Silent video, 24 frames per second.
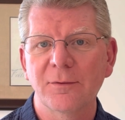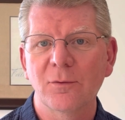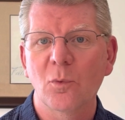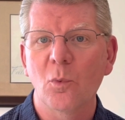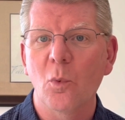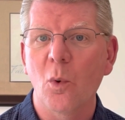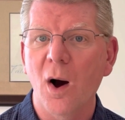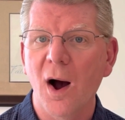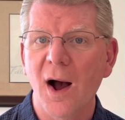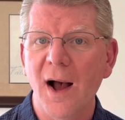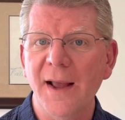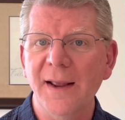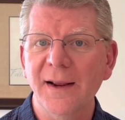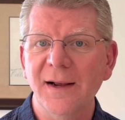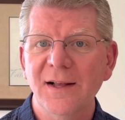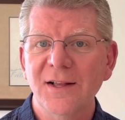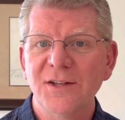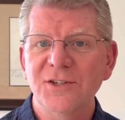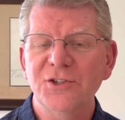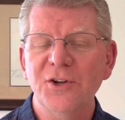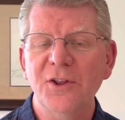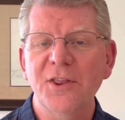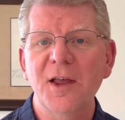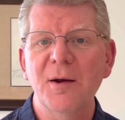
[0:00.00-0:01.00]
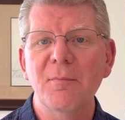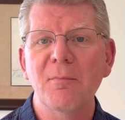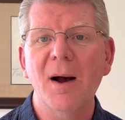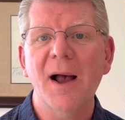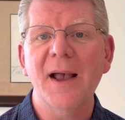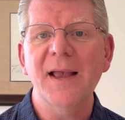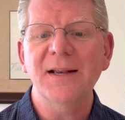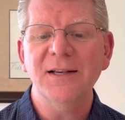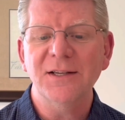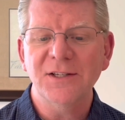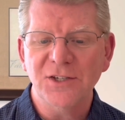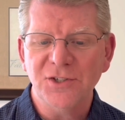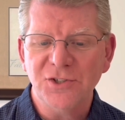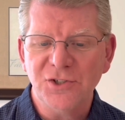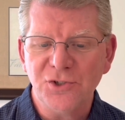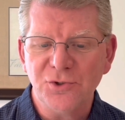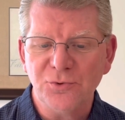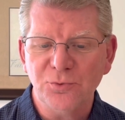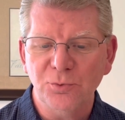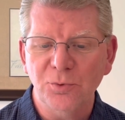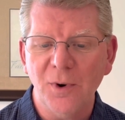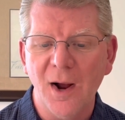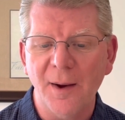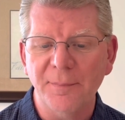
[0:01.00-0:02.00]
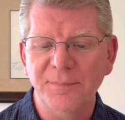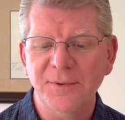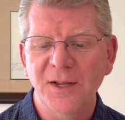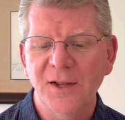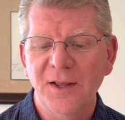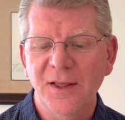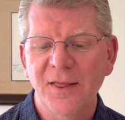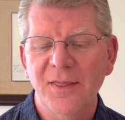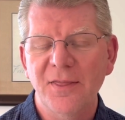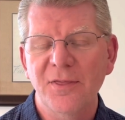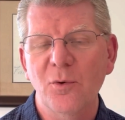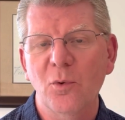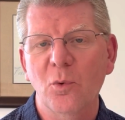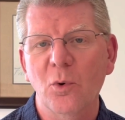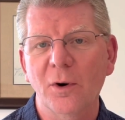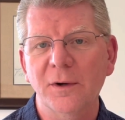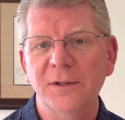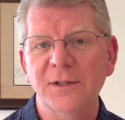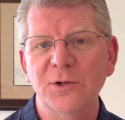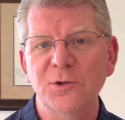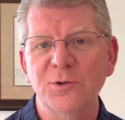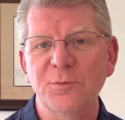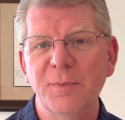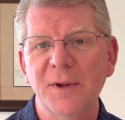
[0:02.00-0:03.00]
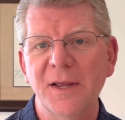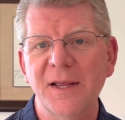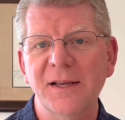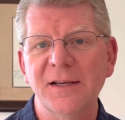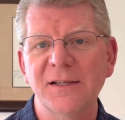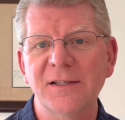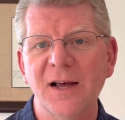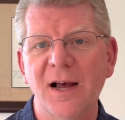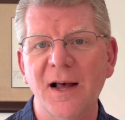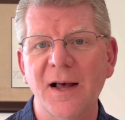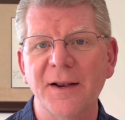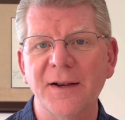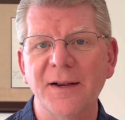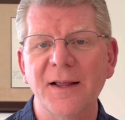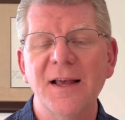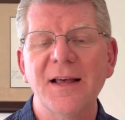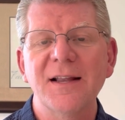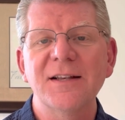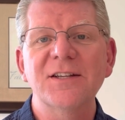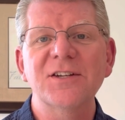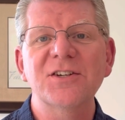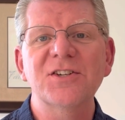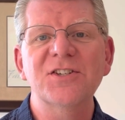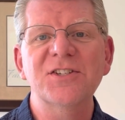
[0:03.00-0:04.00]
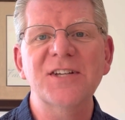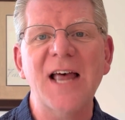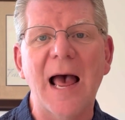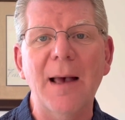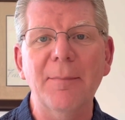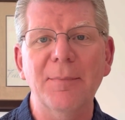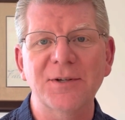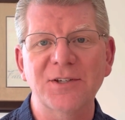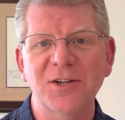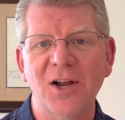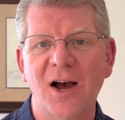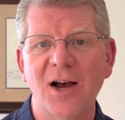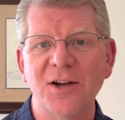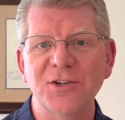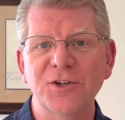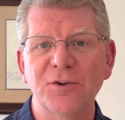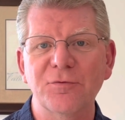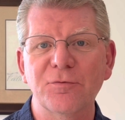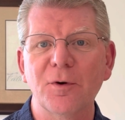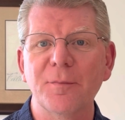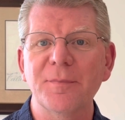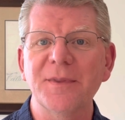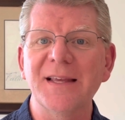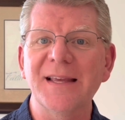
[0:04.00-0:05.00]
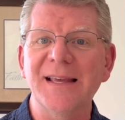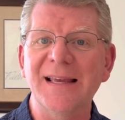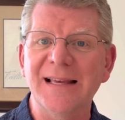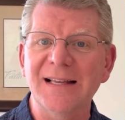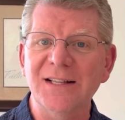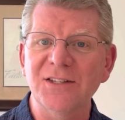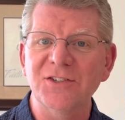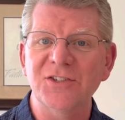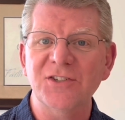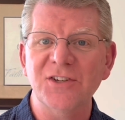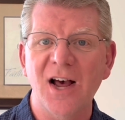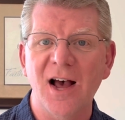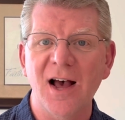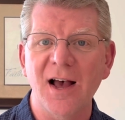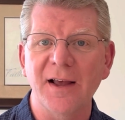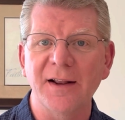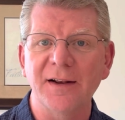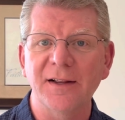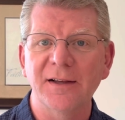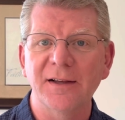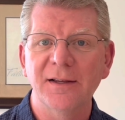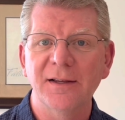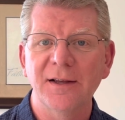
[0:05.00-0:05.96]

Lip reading: Why? So they might disrupt the work that was being done, to sabotage it from the inside.